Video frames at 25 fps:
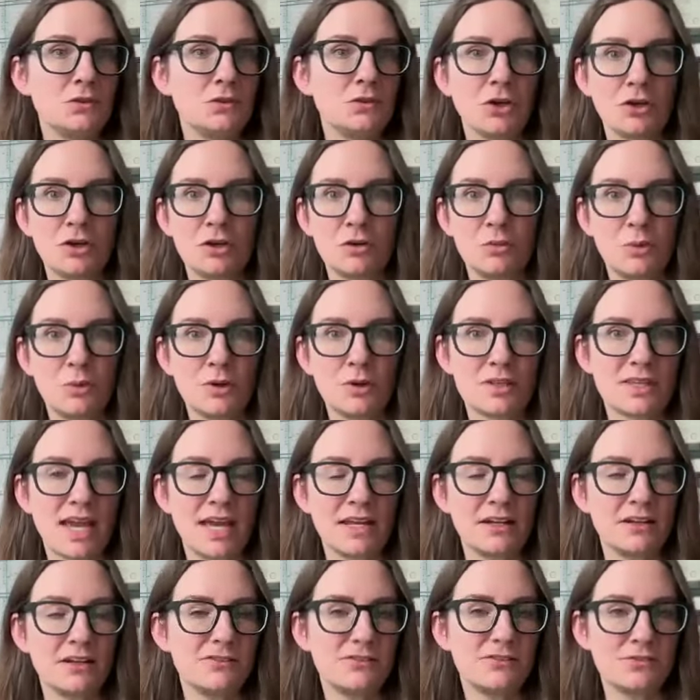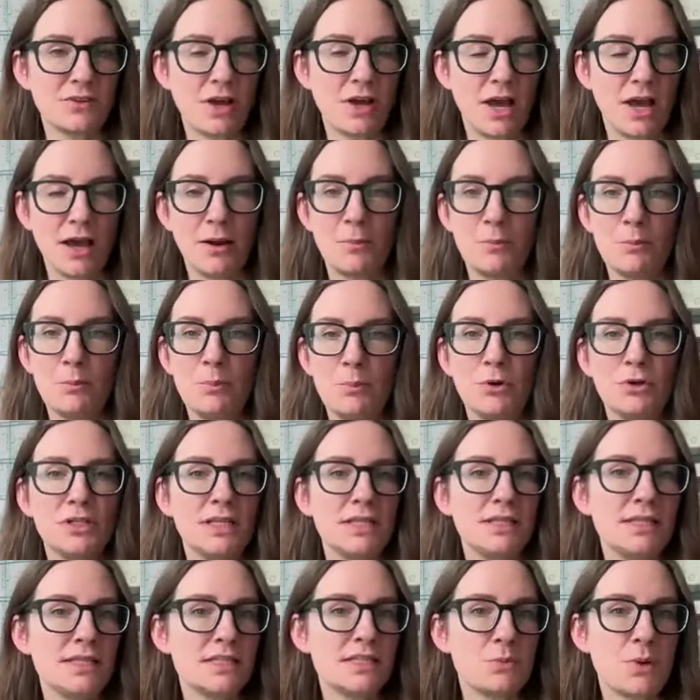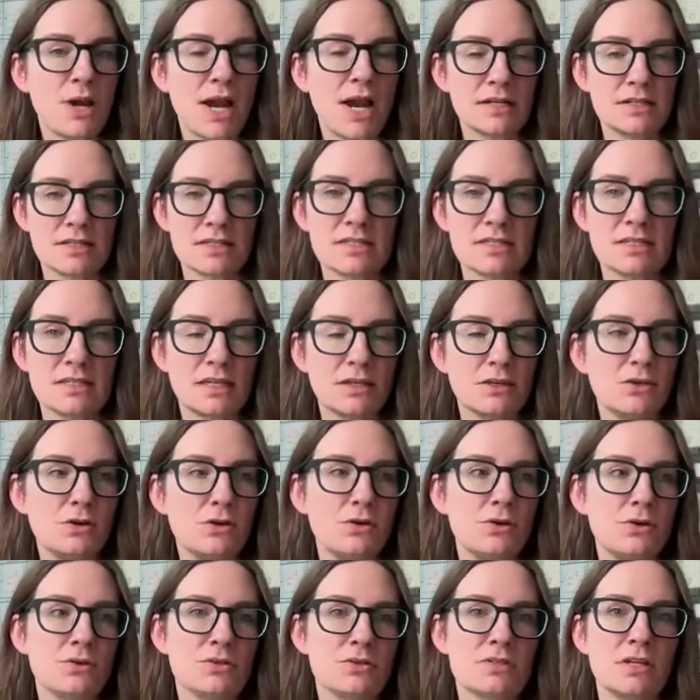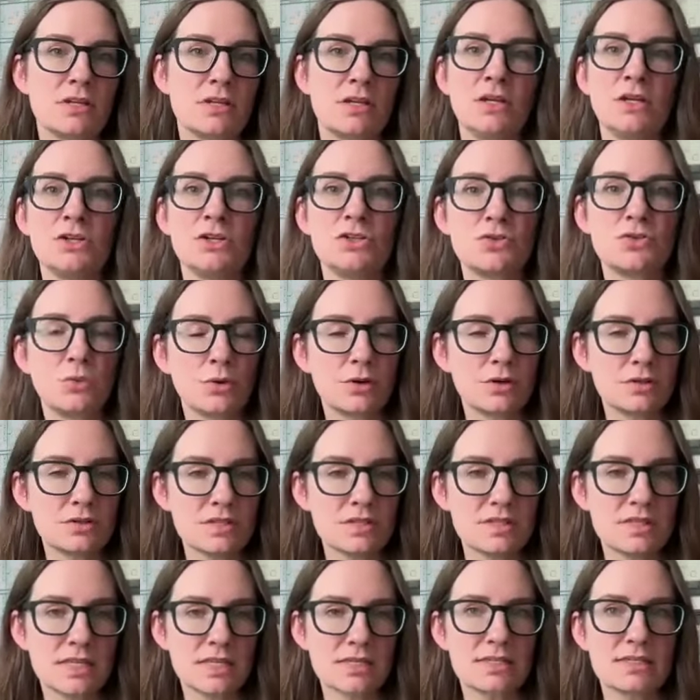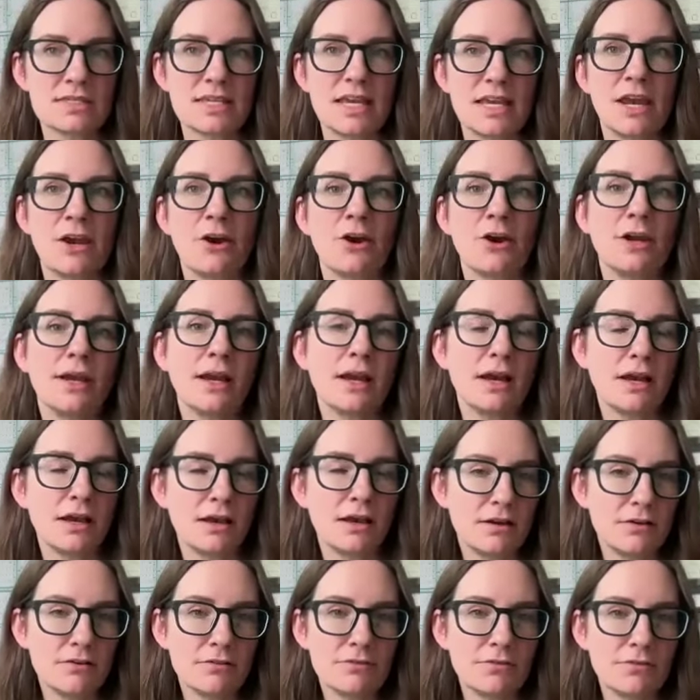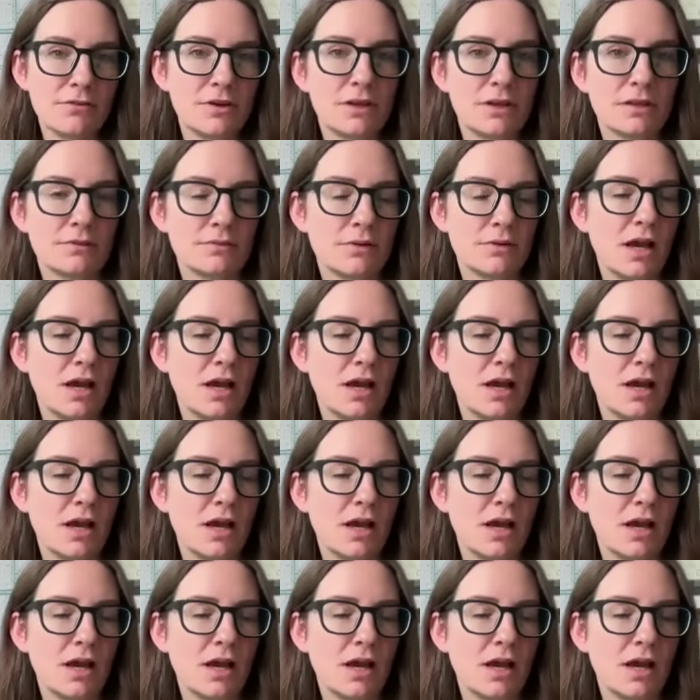good with kind of putting these practice skills towards this area of